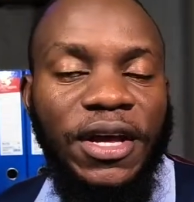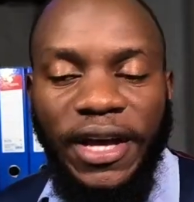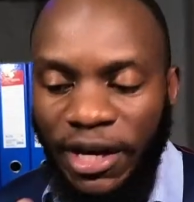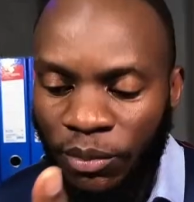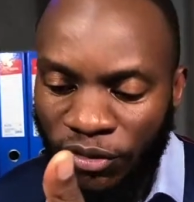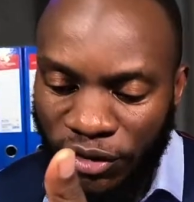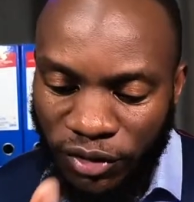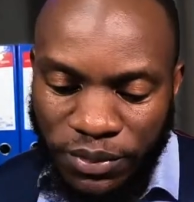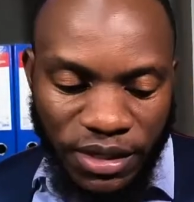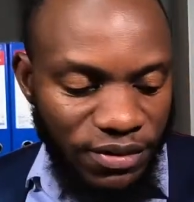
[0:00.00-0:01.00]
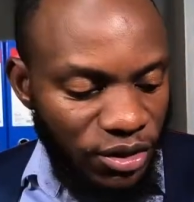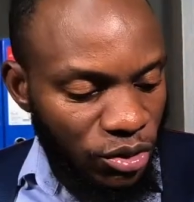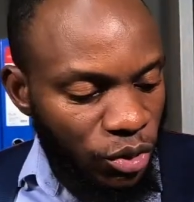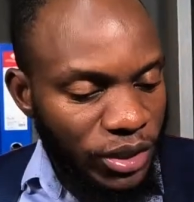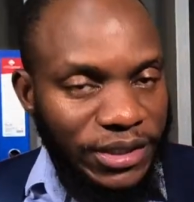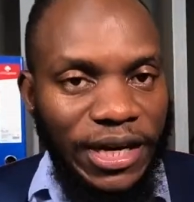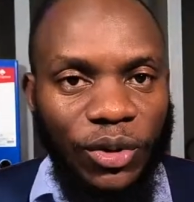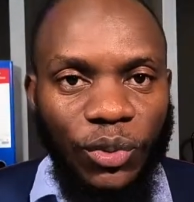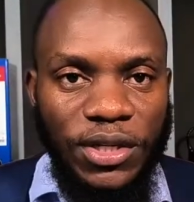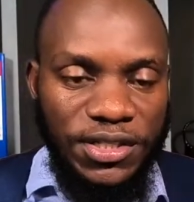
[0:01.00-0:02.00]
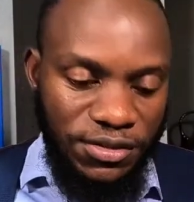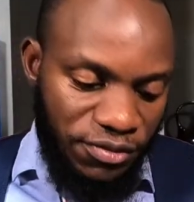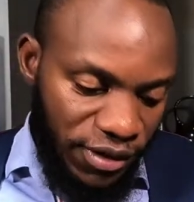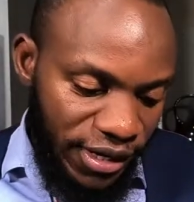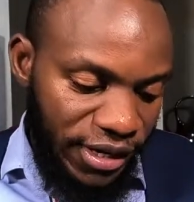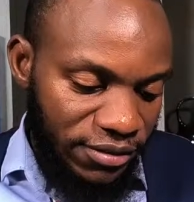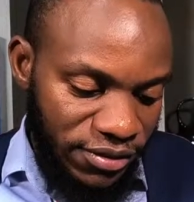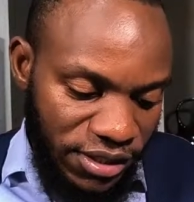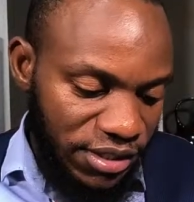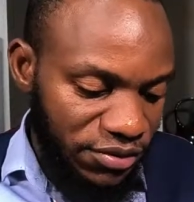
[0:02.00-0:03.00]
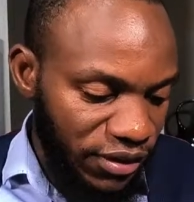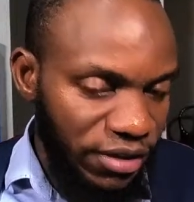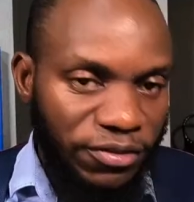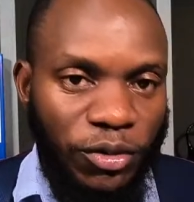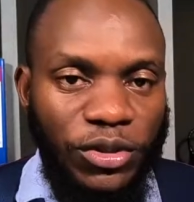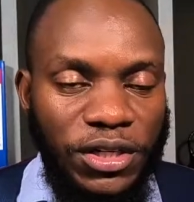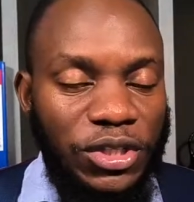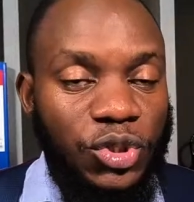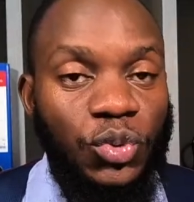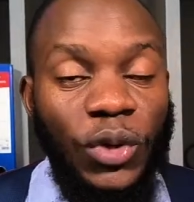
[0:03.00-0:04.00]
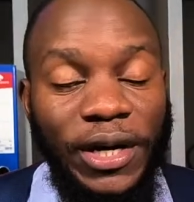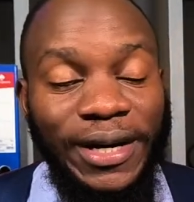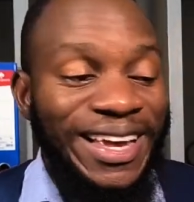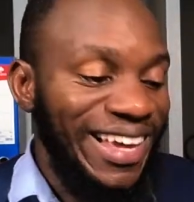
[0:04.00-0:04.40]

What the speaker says: And moving from 7 going downwards, 5, 6, 5, 4, 3, 2, 1,